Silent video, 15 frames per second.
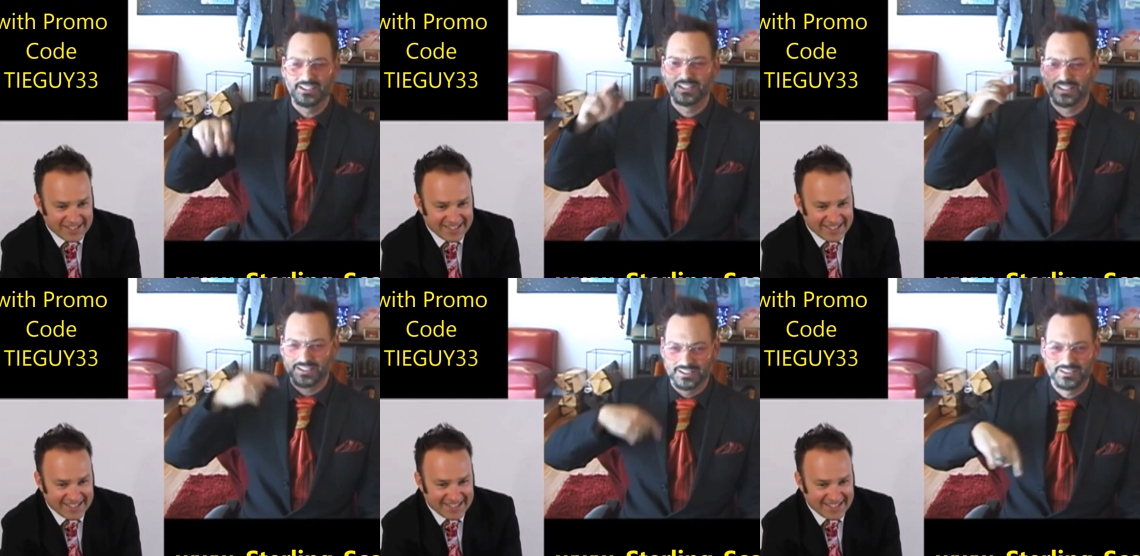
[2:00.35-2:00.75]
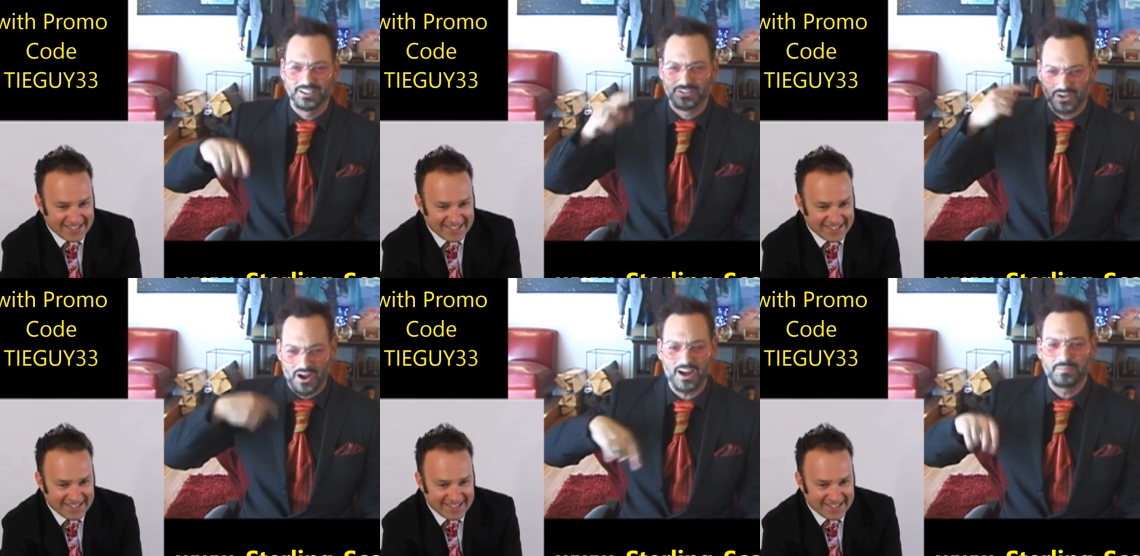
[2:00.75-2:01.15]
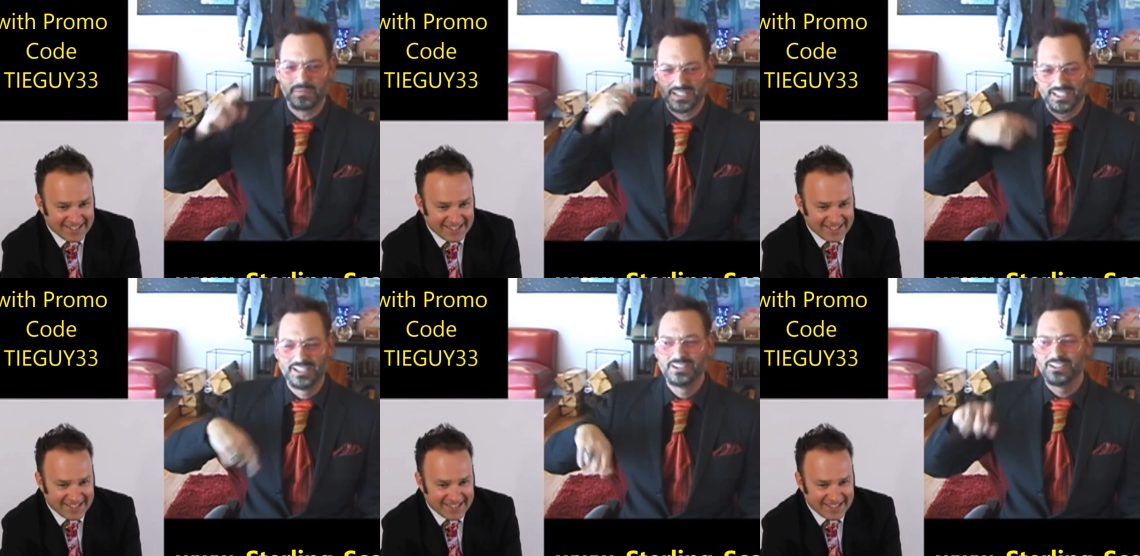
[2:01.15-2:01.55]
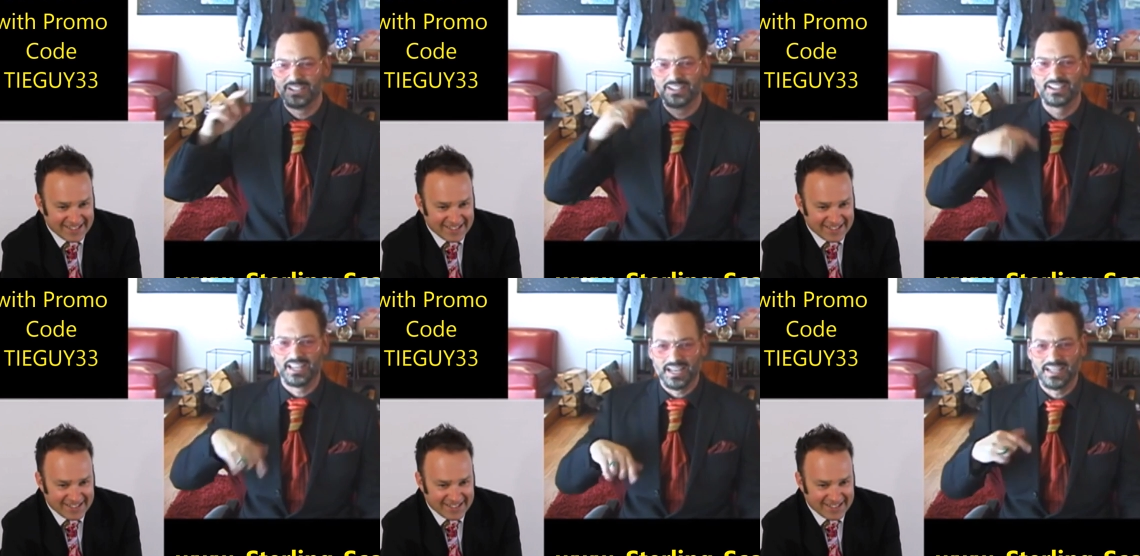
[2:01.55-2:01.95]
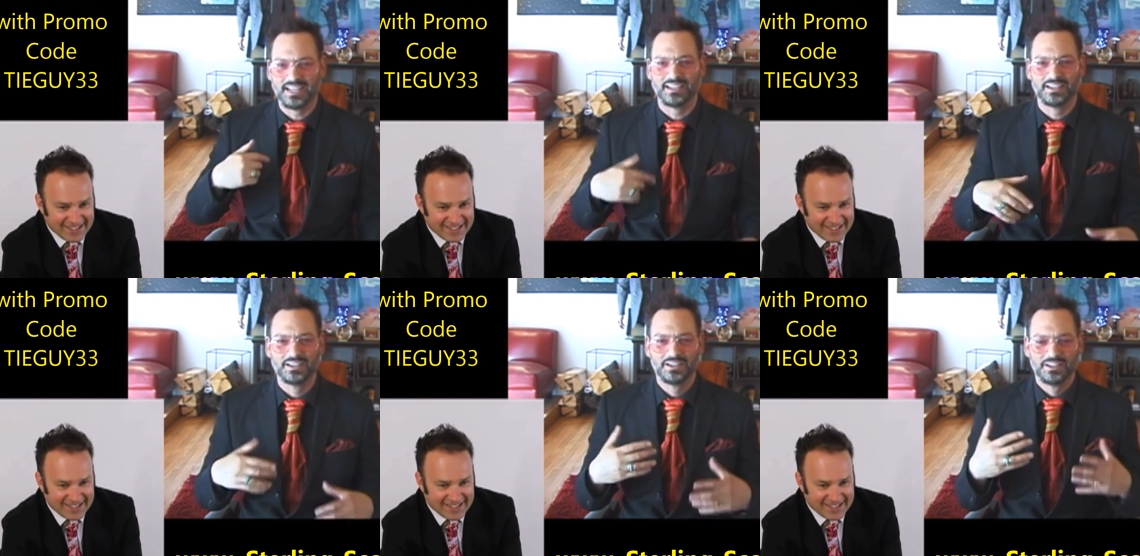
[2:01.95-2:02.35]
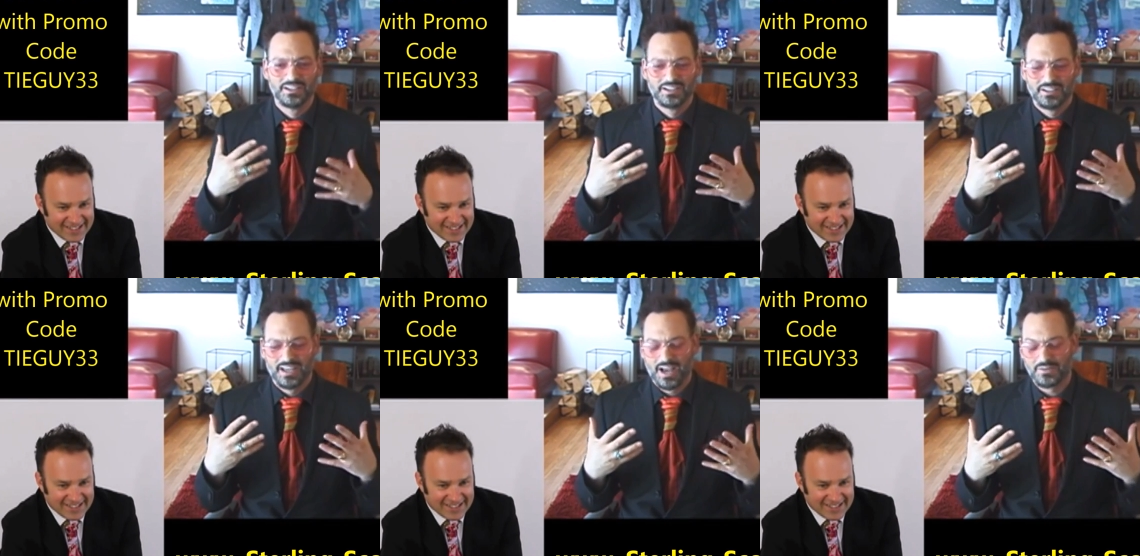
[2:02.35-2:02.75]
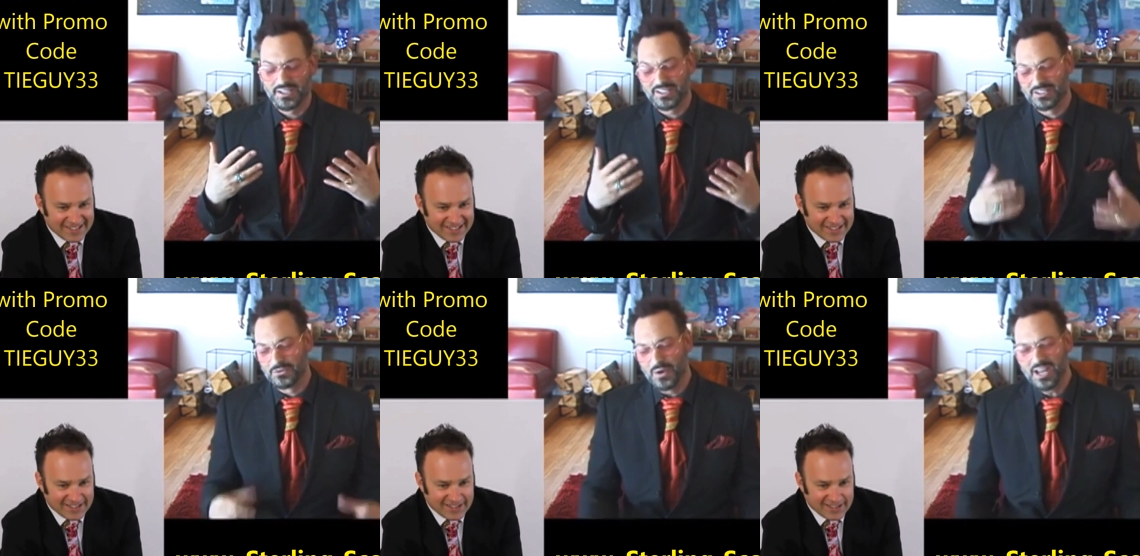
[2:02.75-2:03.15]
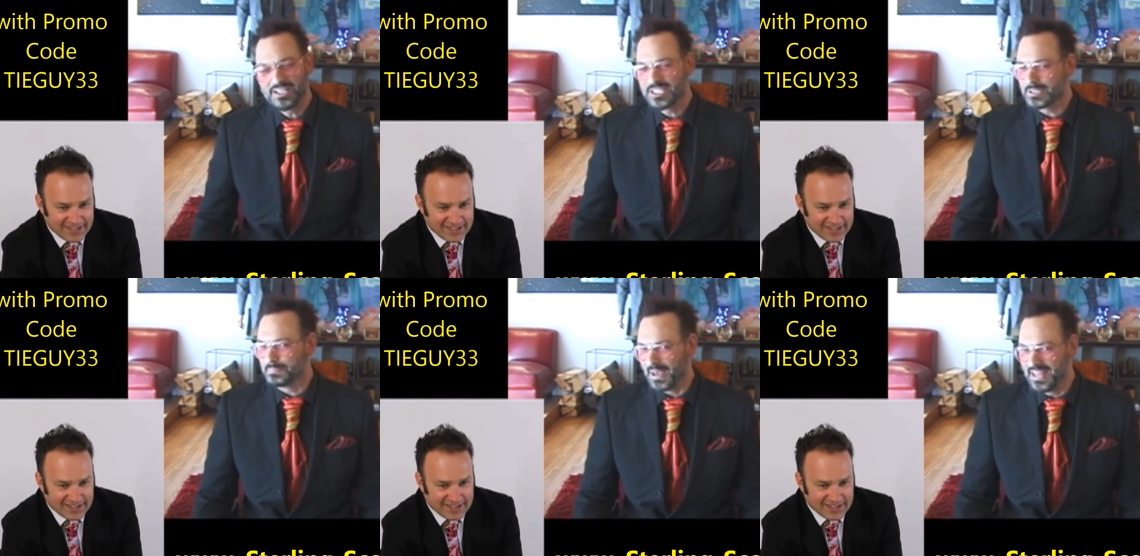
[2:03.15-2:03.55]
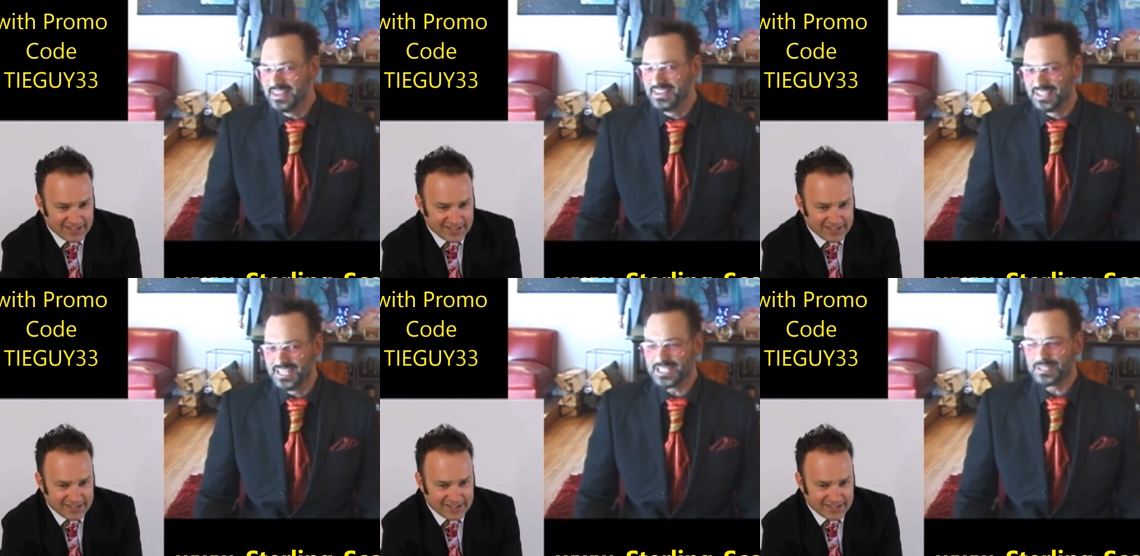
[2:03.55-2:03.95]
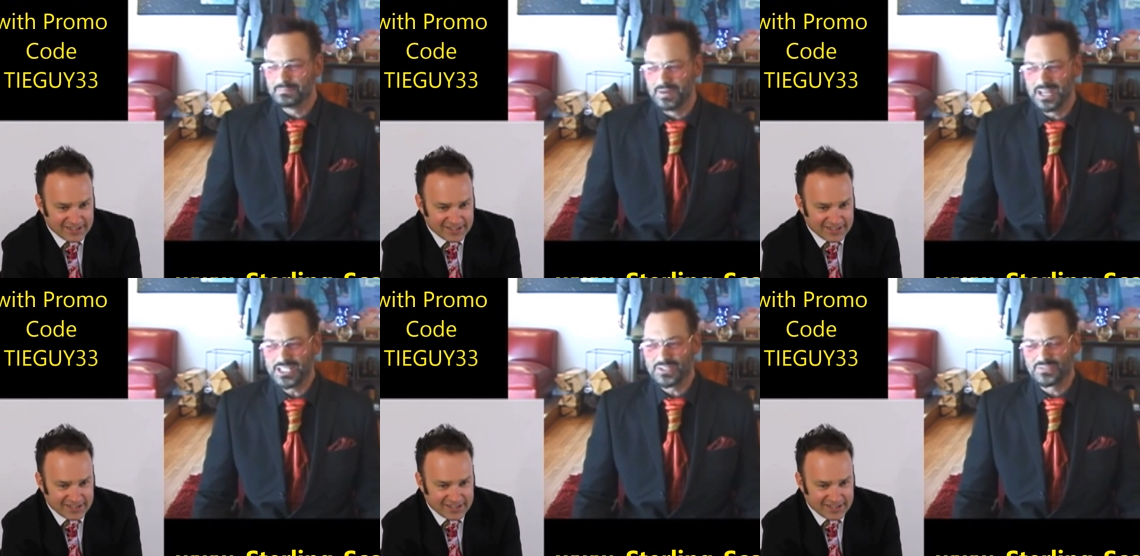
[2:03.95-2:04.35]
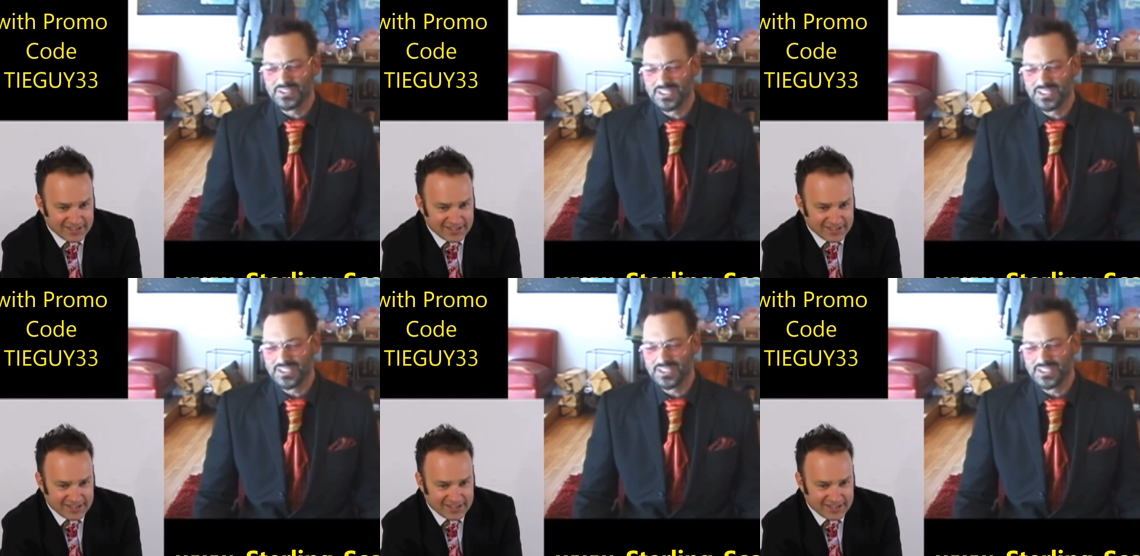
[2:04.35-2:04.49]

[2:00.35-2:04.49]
Speaker 1: to, to talk me into getting, I was like, do I spend this much for